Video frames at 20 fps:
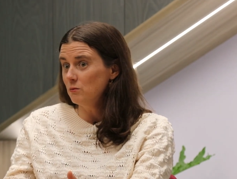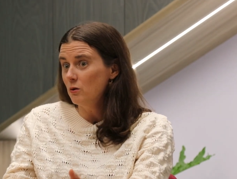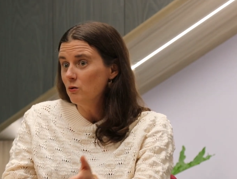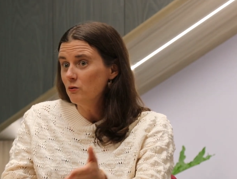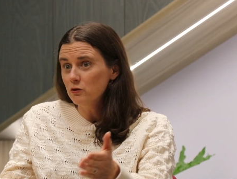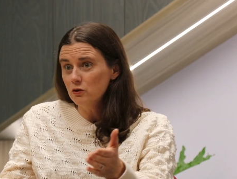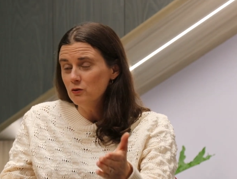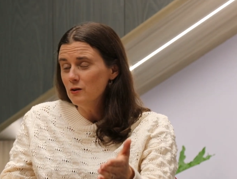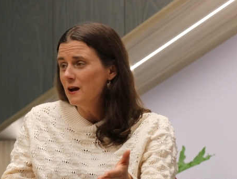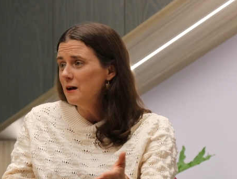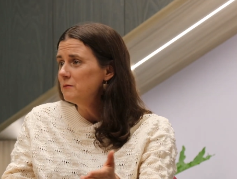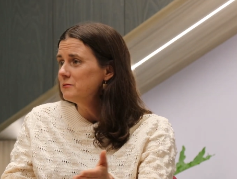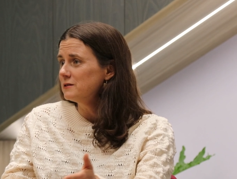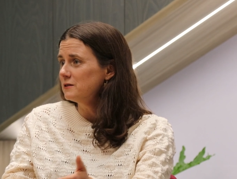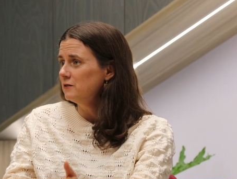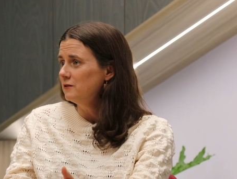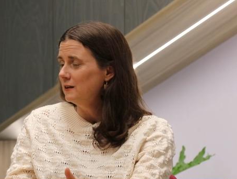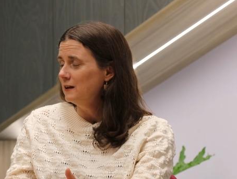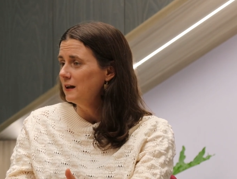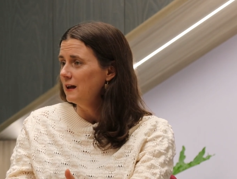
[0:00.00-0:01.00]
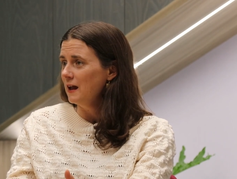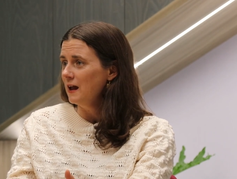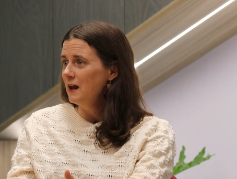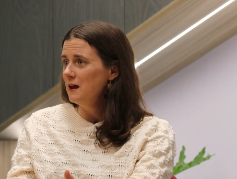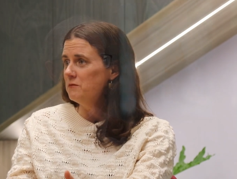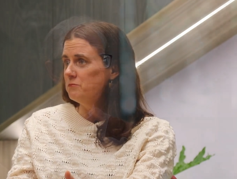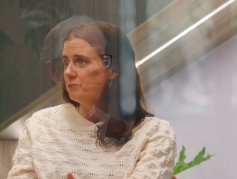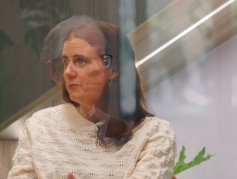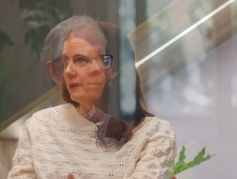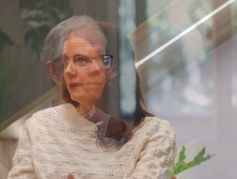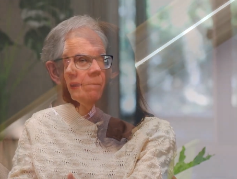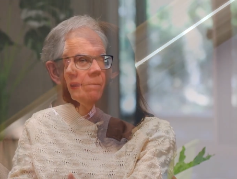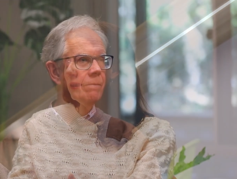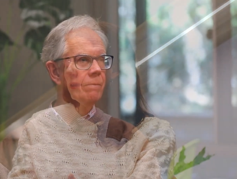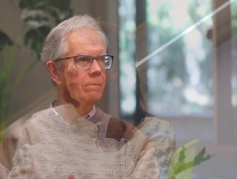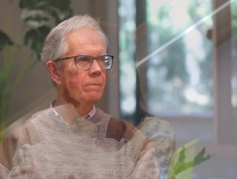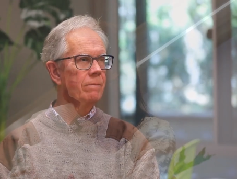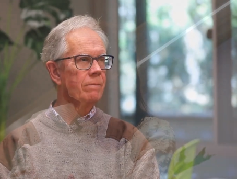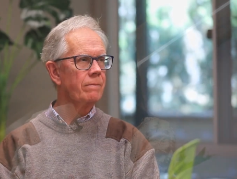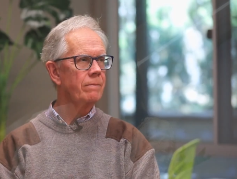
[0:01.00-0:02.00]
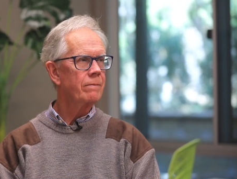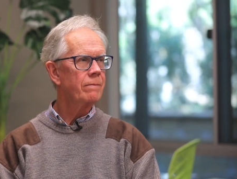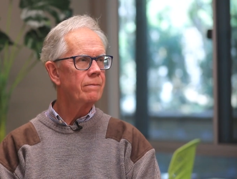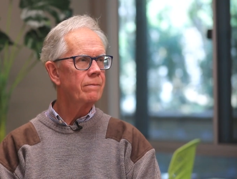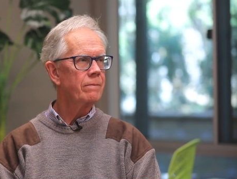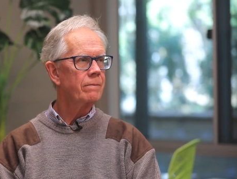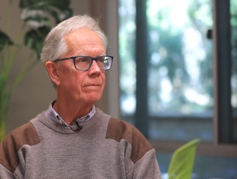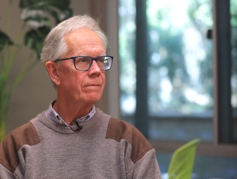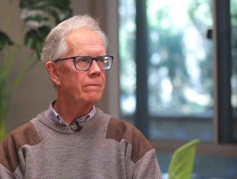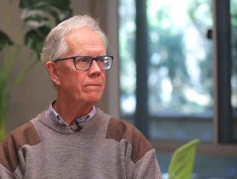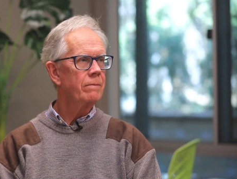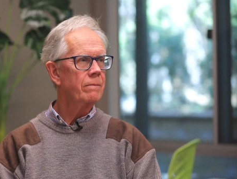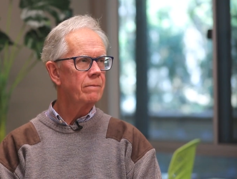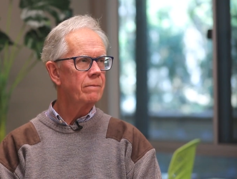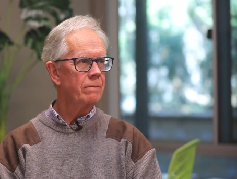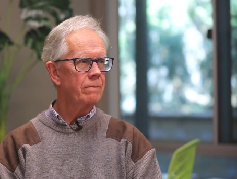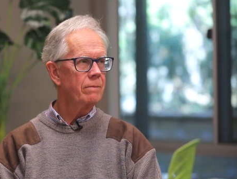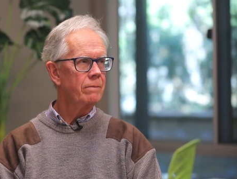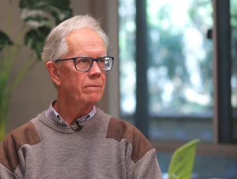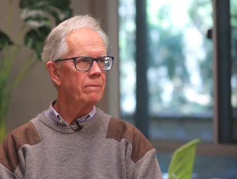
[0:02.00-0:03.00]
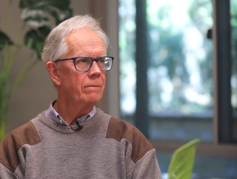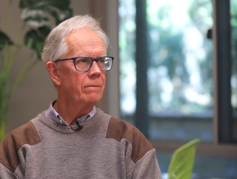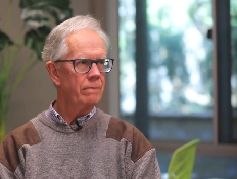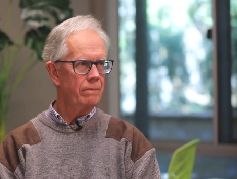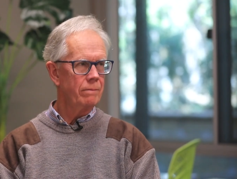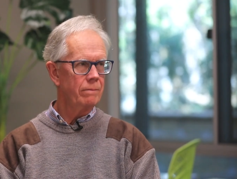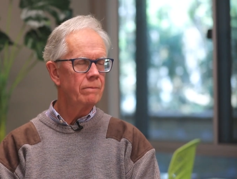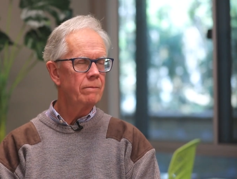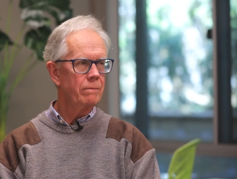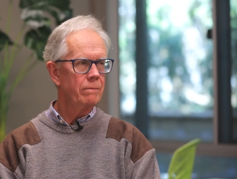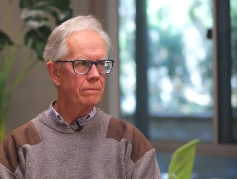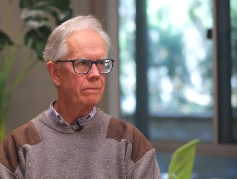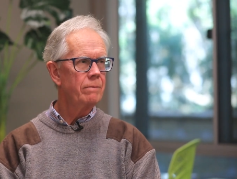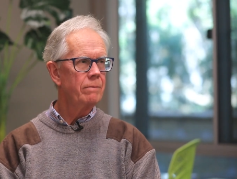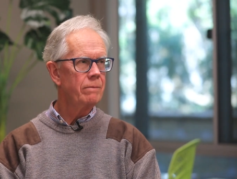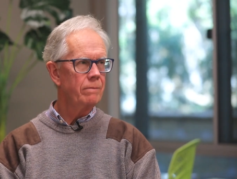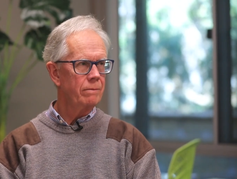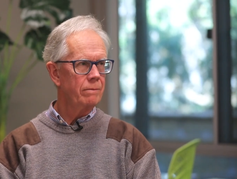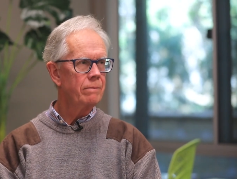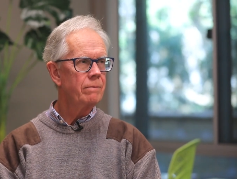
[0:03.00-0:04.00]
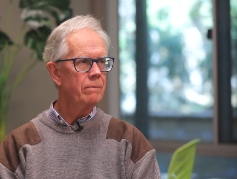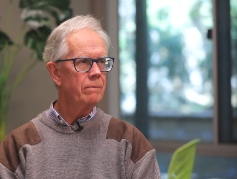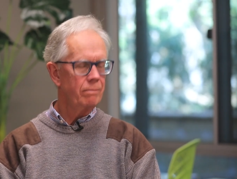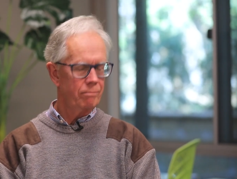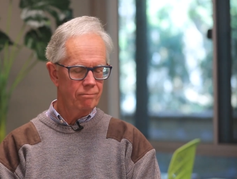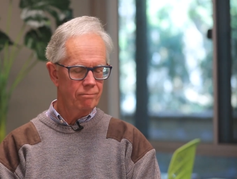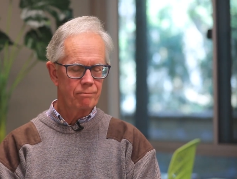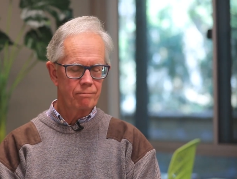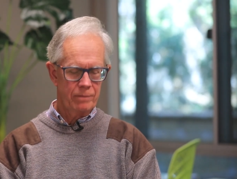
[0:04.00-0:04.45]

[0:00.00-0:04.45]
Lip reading: Well, you absolutely can, but it was a 4-year journey for us.